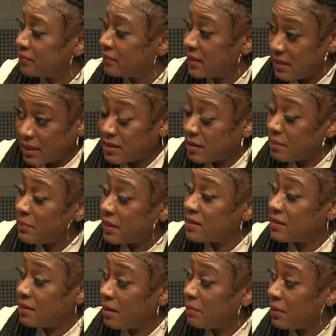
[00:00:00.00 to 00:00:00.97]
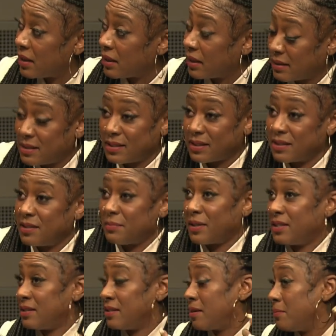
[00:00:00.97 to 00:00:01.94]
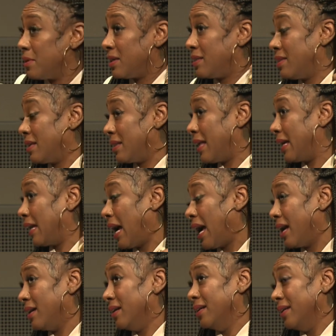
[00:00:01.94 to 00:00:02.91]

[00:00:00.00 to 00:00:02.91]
Sick to my stomach and sick to my stomach that, like, I,